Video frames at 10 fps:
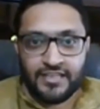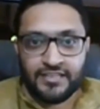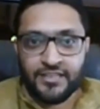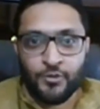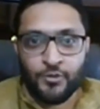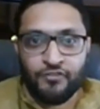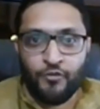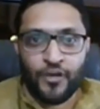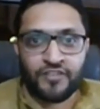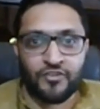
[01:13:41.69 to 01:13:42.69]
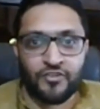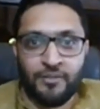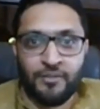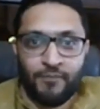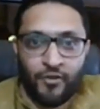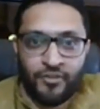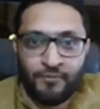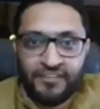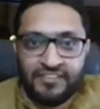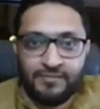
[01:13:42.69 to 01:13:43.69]
They don't focus on the on the
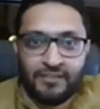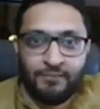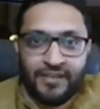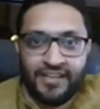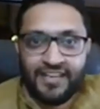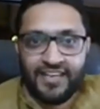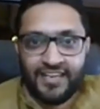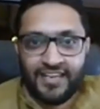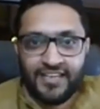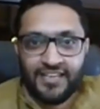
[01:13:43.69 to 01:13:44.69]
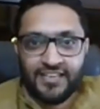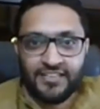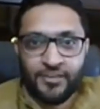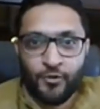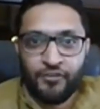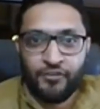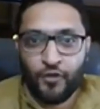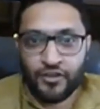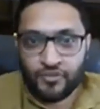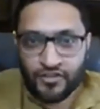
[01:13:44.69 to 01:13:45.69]
principal P. They don't
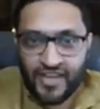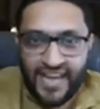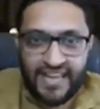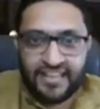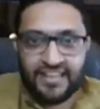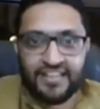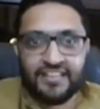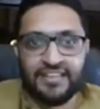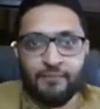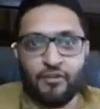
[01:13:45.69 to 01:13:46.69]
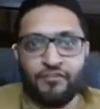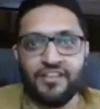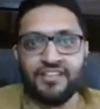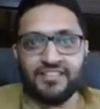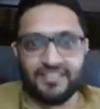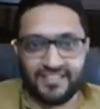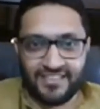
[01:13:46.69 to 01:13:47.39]
focus on the N number of years.